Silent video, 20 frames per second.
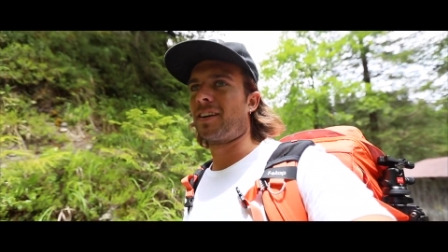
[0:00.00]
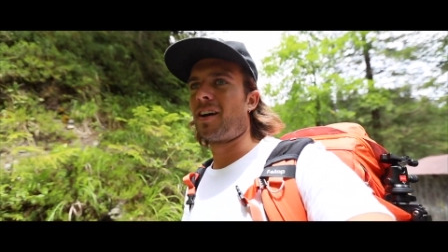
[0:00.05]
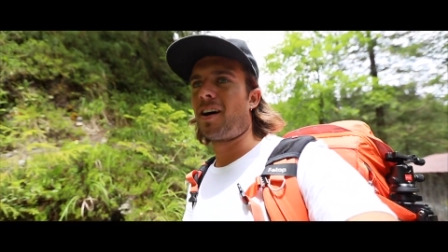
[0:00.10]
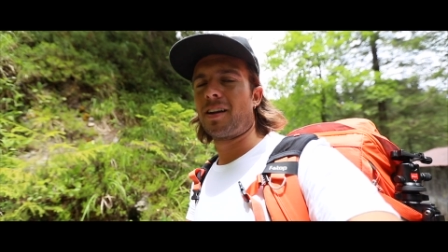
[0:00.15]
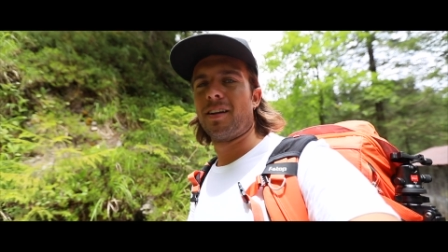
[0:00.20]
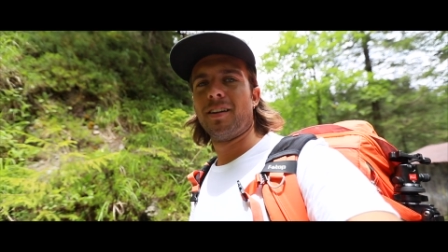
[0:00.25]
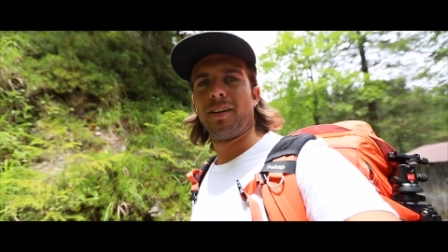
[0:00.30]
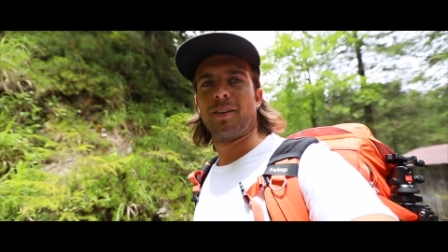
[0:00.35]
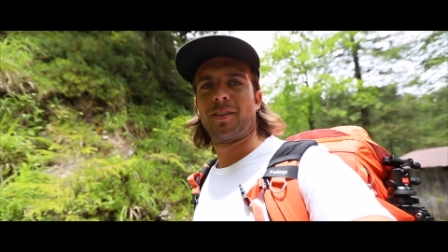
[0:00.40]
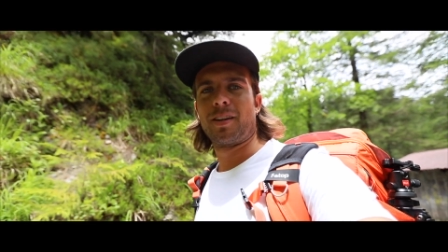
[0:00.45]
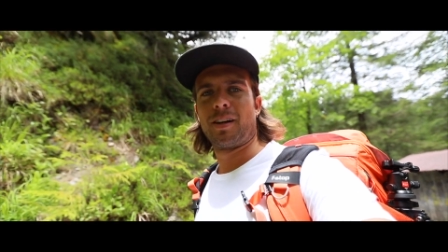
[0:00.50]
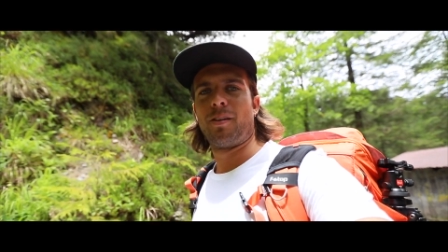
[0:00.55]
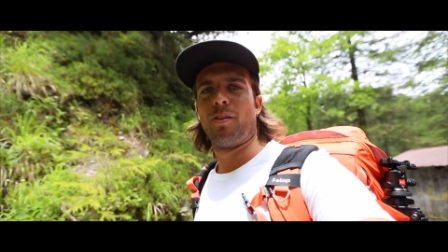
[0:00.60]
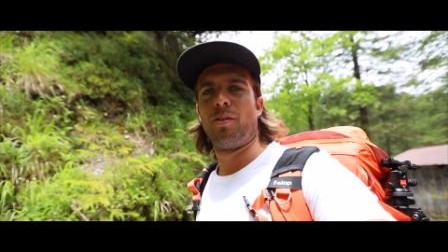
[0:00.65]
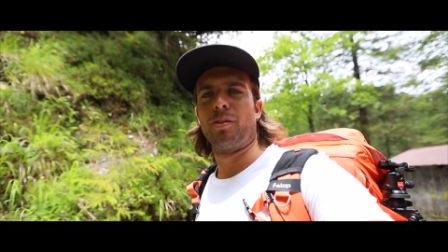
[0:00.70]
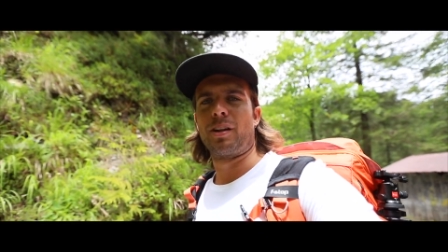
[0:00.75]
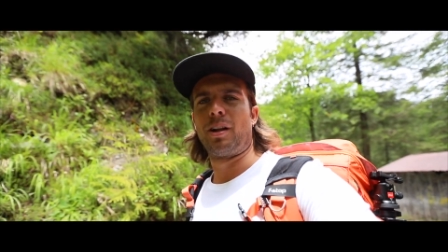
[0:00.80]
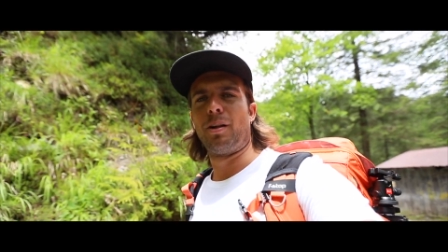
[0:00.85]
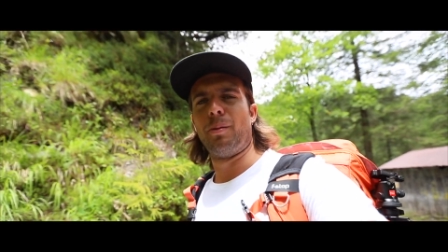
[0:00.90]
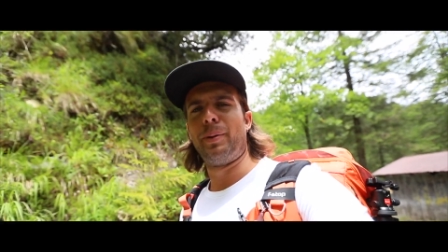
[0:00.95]
God knows how
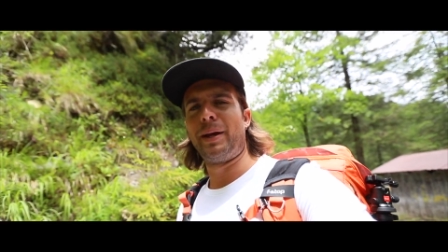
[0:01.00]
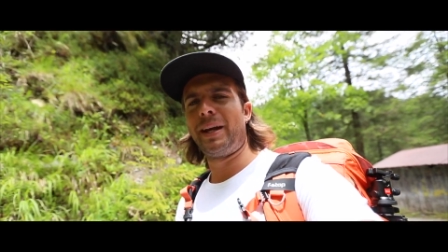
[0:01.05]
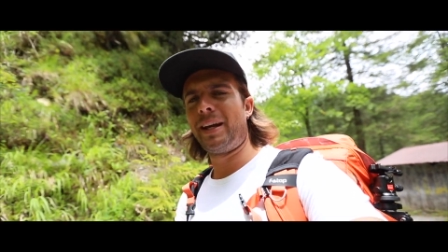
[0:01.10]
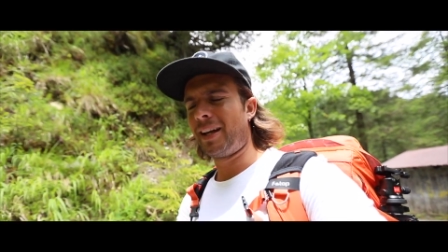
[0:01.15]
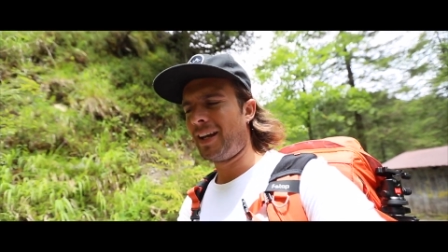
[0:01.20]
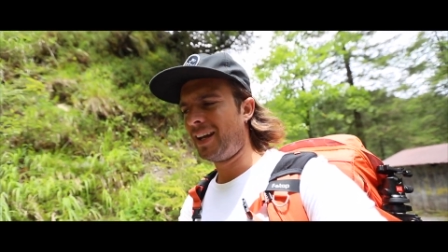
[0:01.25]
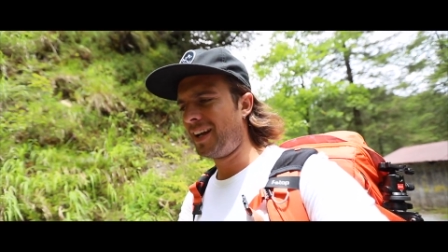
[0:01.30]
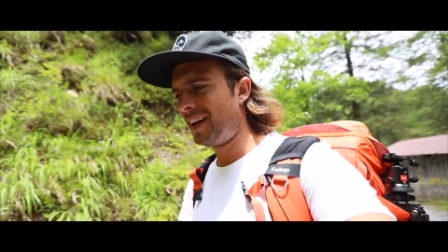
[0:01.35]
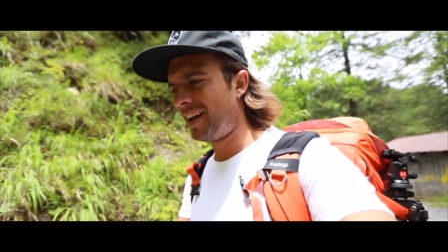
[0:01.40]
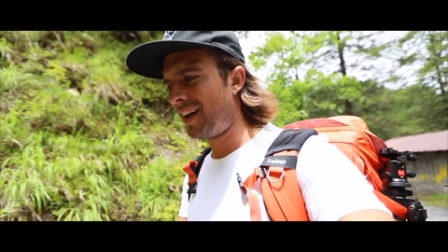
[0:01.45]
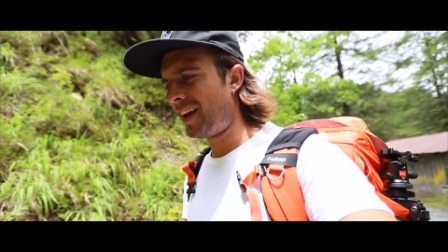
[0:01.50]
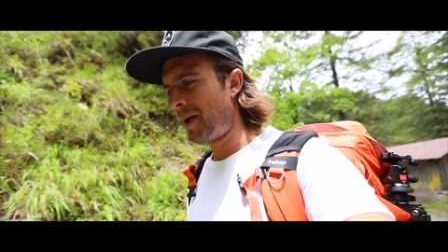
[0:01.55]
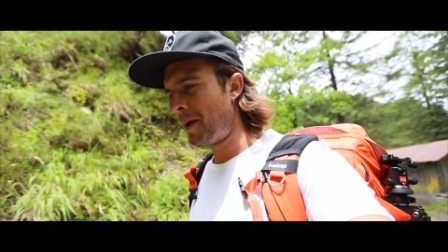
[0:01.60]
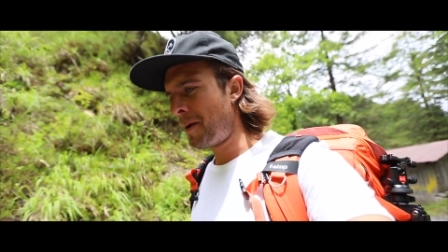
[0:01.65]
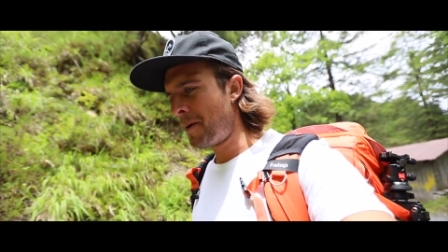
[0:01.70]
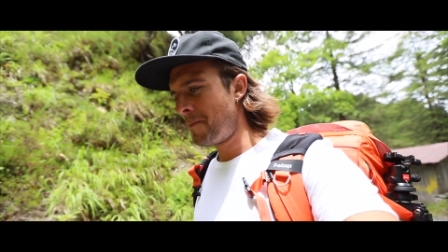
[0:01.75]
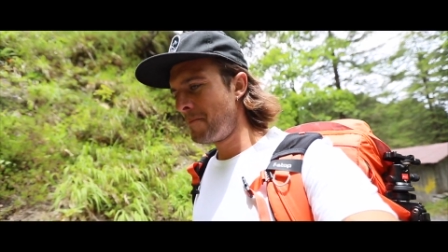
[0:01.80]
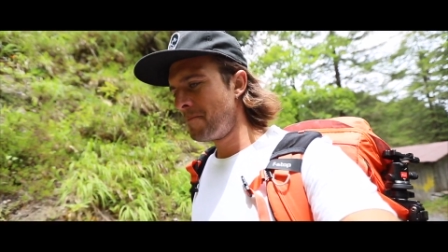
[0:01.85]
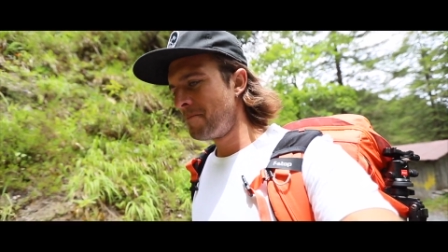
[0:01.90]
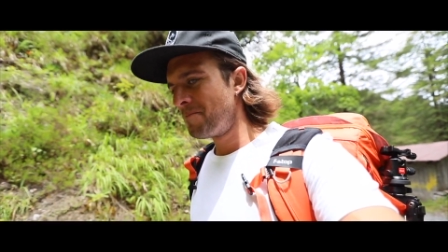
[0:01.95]
old I'll be
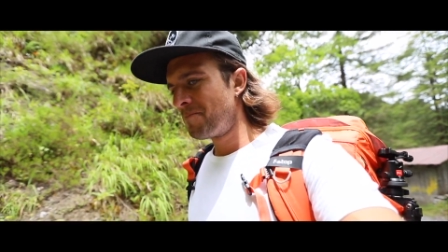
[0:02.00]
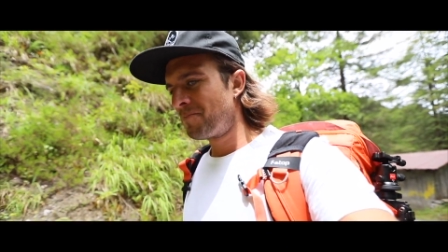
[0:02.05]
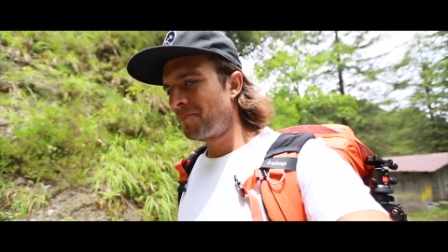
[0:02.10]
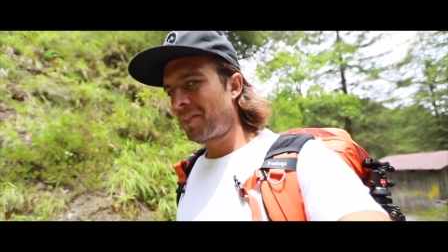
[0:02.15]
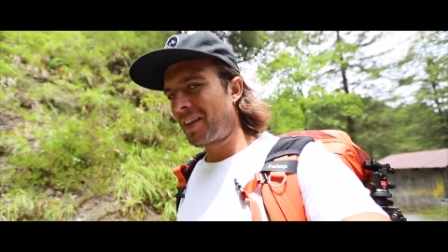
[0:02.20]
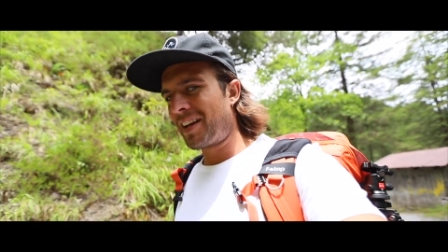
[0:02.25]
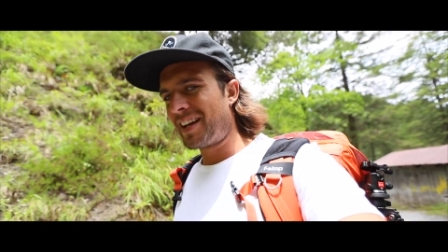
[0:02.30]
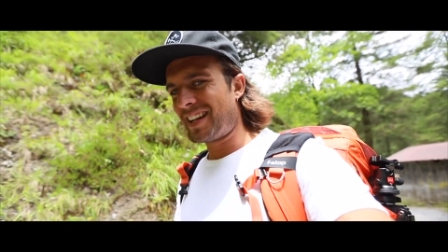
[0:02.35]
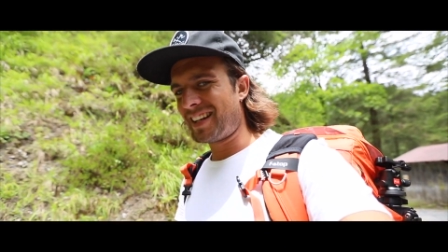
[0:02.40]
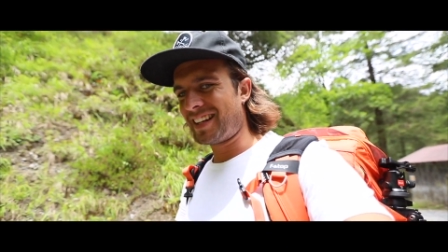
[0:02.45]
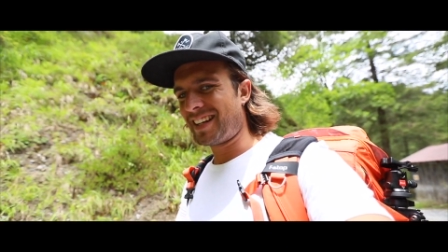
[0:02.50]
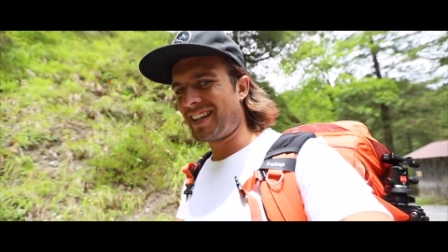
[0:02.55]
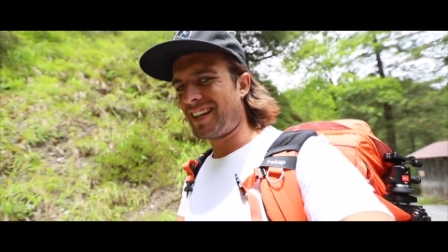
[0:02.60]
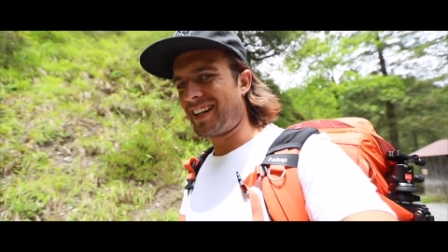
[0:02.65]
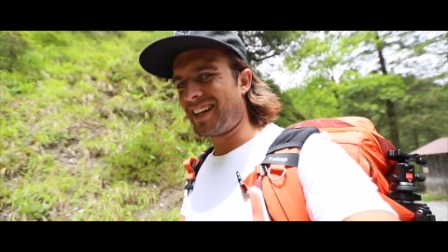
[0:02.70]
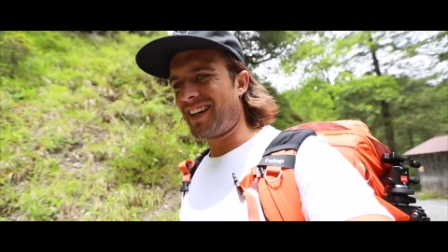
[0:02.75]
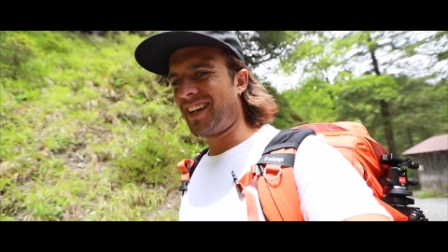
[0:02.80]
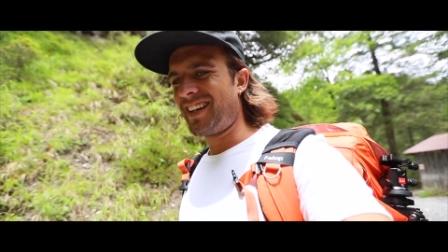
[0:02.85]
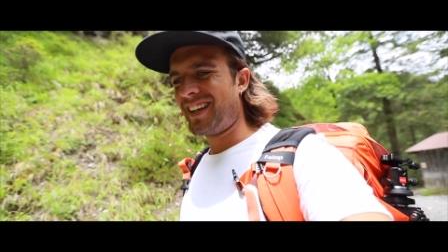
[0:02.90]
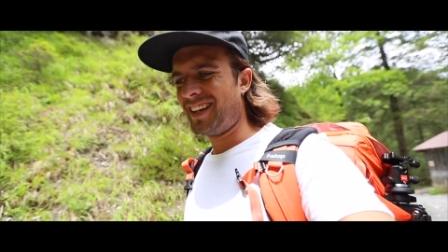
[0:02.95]
and
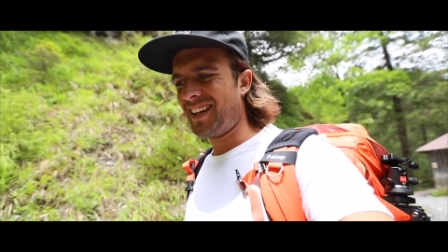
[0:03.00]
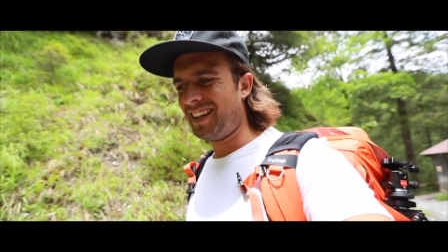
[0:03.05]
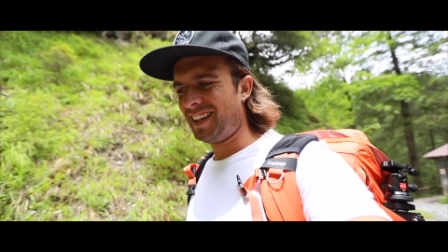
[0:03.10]
uh,